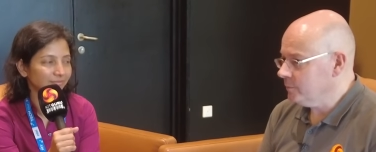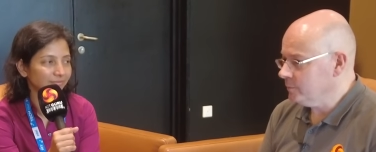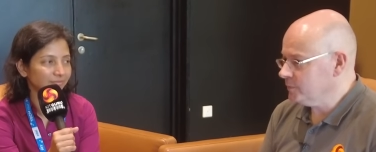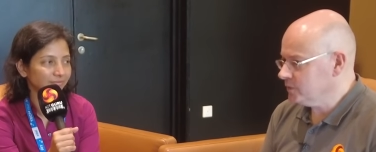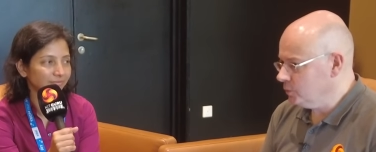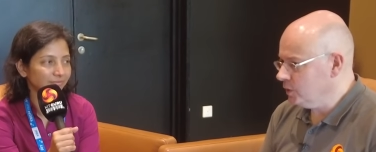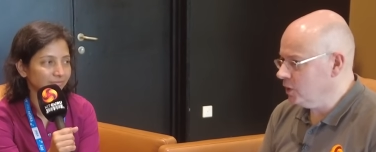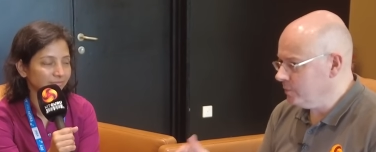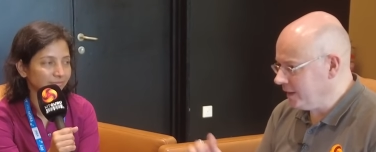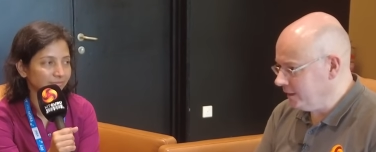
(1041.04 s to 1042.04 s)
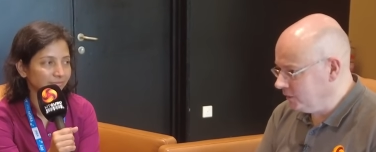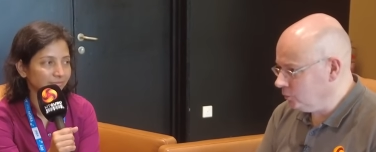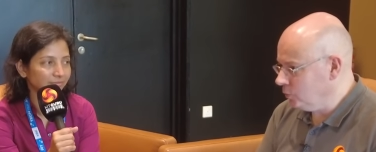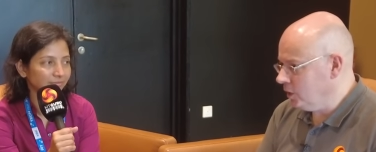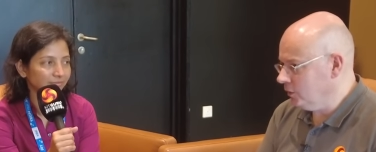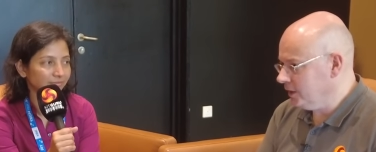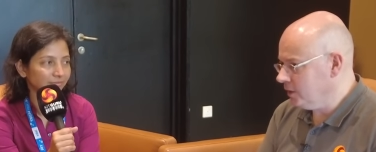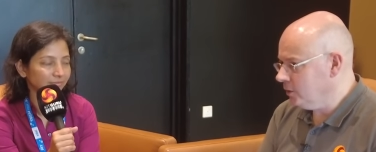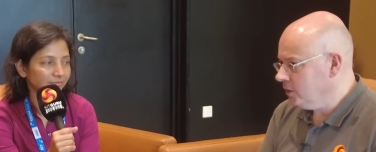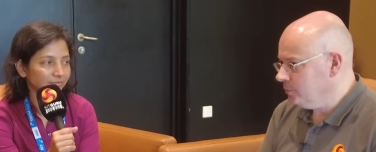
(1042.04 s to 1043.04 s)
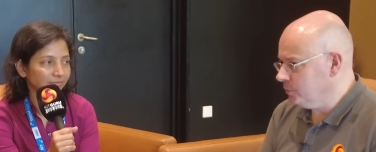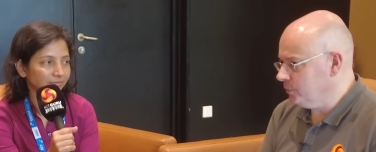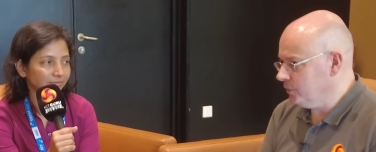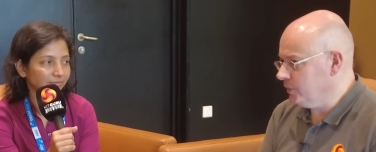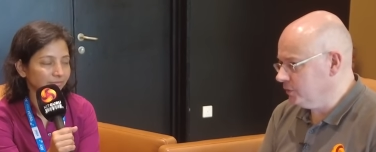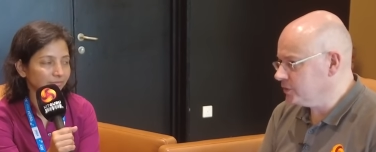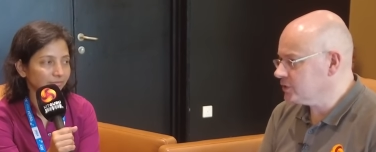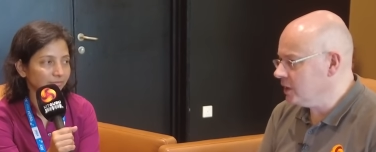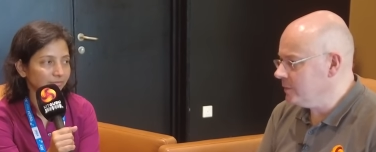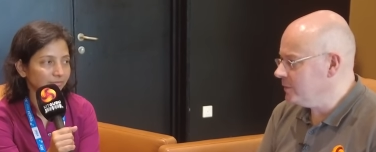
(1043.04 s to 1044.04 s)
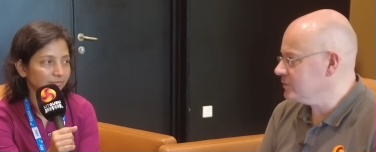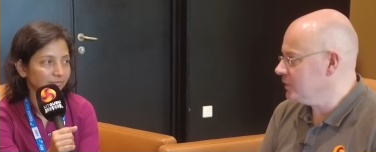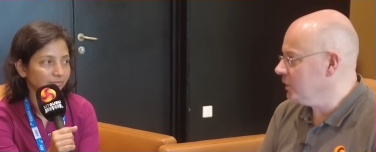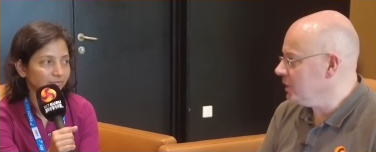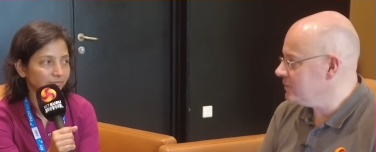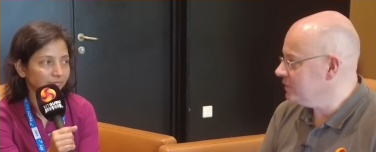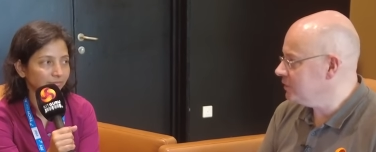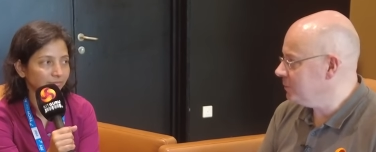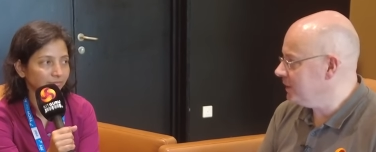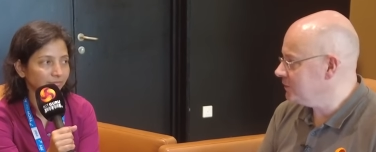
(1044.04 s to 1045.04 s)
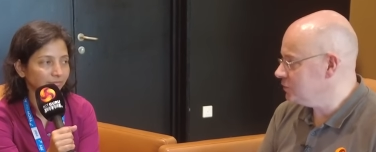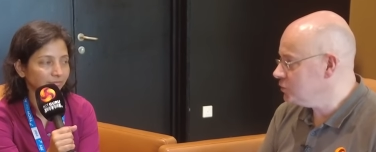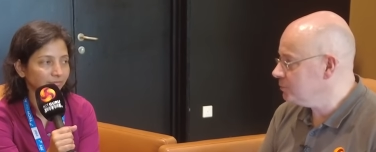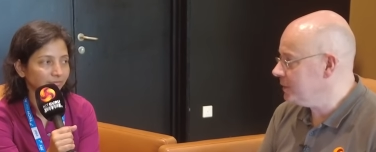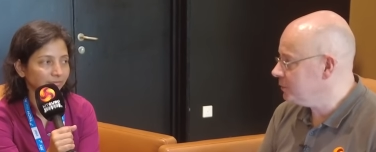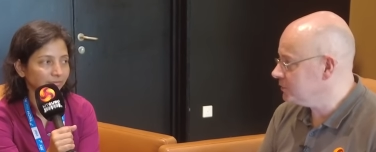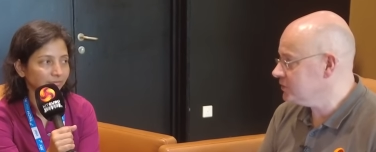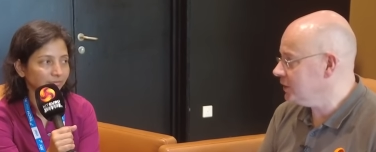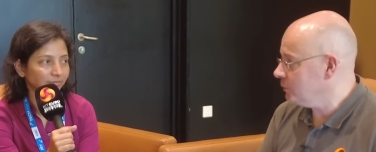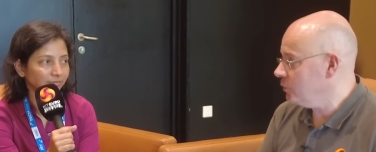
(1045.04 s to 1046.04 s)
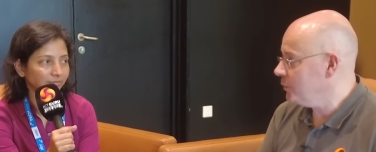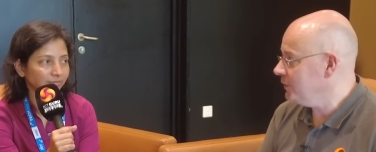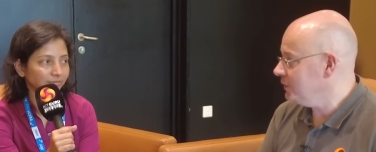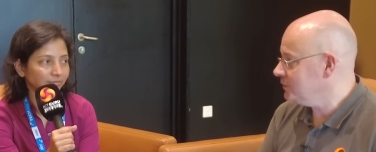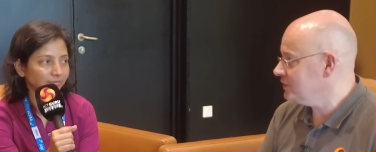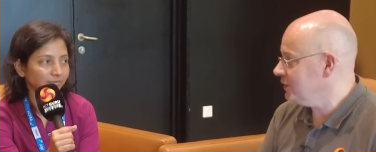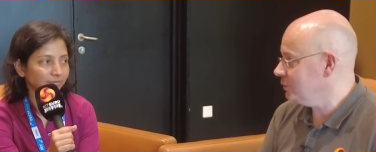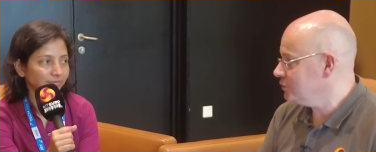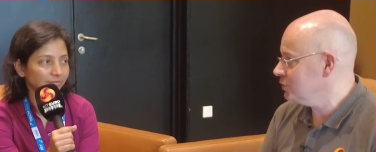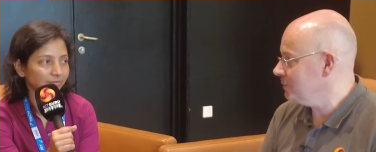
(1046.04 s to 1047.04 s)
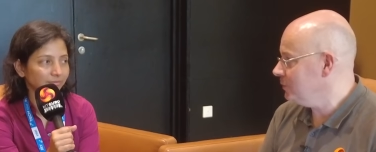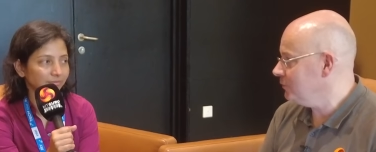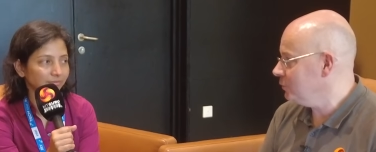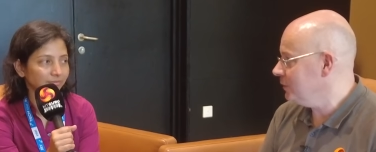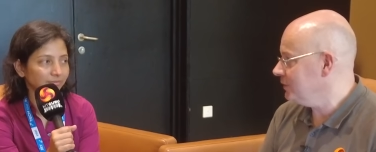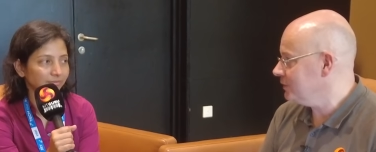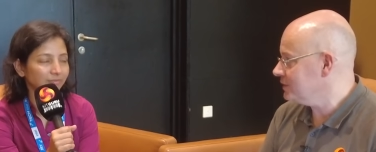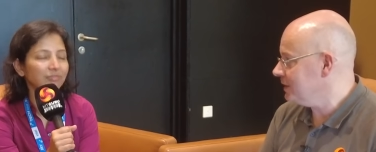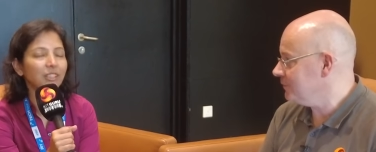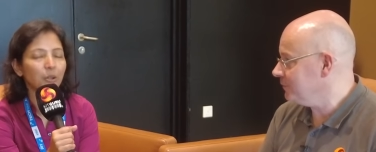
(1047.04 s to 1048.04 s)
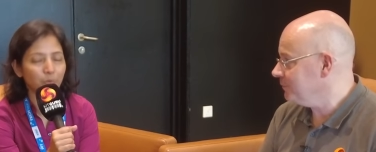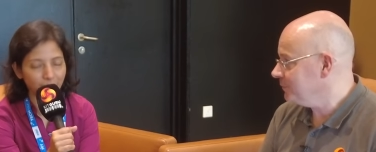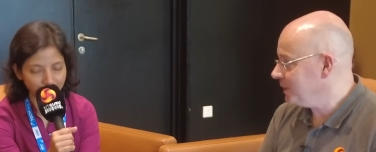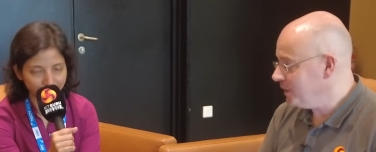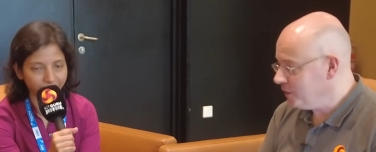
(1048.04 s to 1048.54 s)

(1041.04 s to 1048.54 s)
Speaker 1: So we're going back a little while now. But at the time, there was a lively debate: should people stick with Windows 10 or should they move to Windows 11? Right